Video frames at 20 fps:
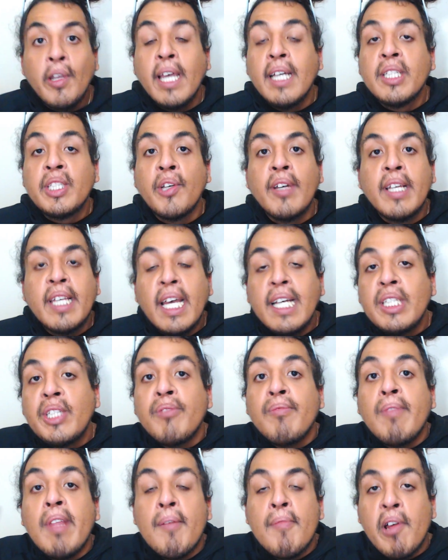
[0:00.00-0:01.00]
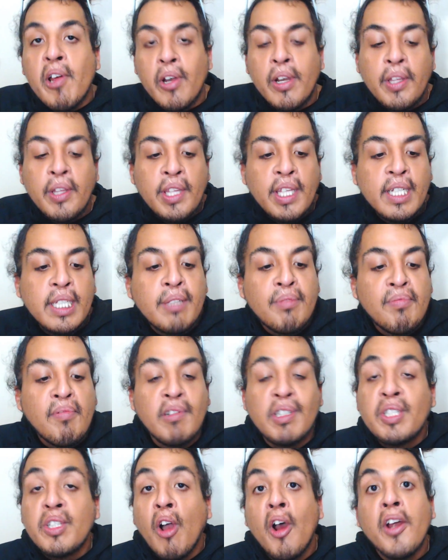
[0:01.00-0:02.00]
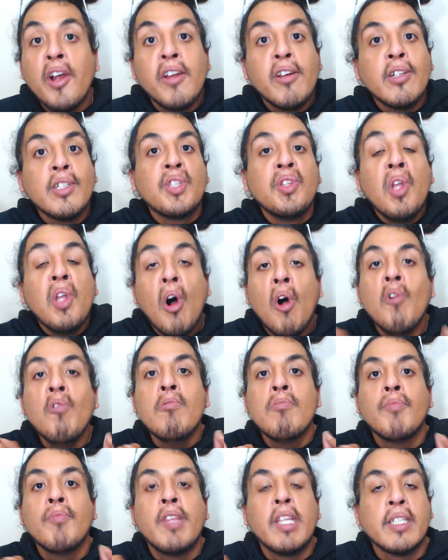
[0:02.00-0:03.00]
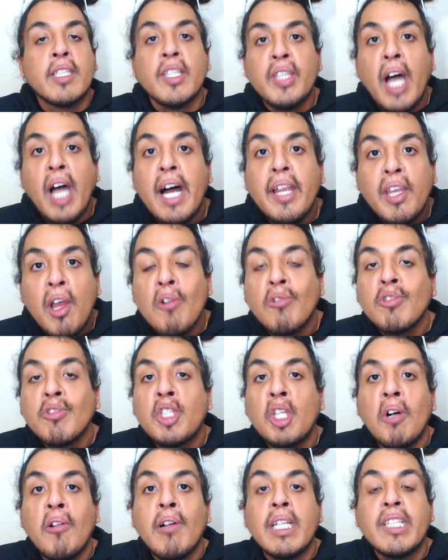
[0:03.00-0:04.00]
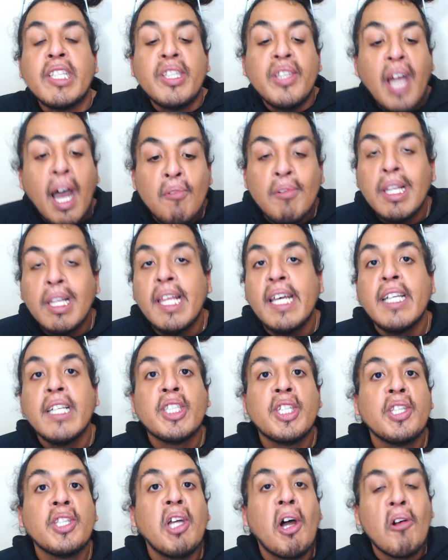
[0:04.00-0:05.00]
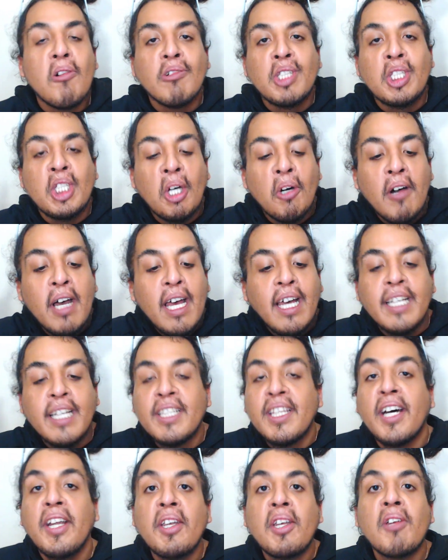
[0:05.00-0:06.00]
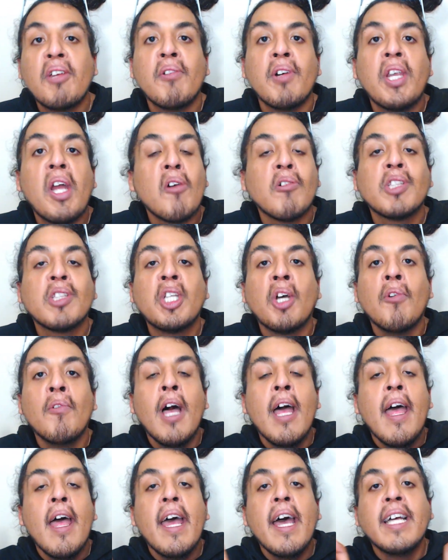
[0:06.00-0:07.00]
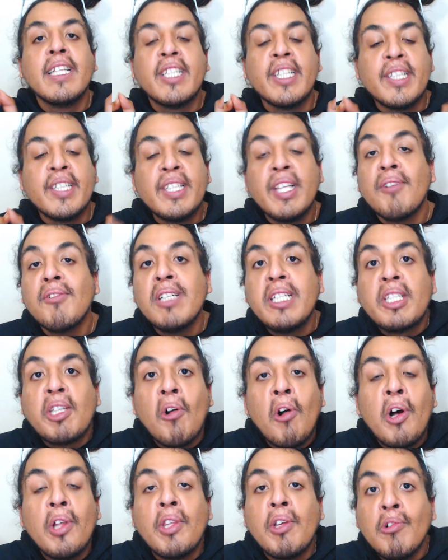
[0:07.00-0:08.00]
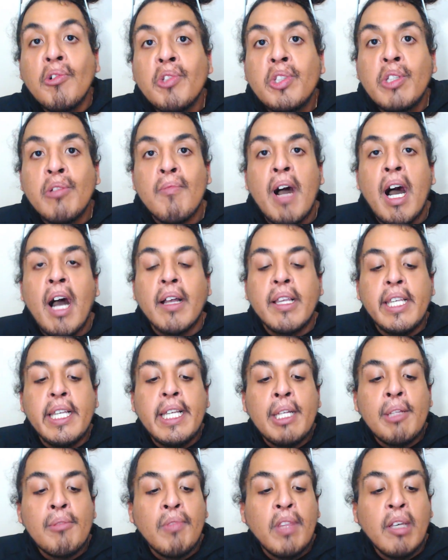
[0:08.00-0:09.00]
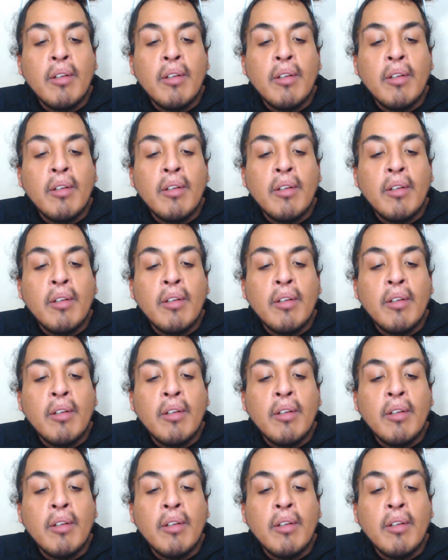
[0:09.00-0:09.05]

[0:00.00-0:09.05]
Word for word: Okay, so in case you've never heard of this, for starters, no, this is not Naruto. It's not related to Naruto. It's nothing to do with Naruto. It's a series called Uzumaki.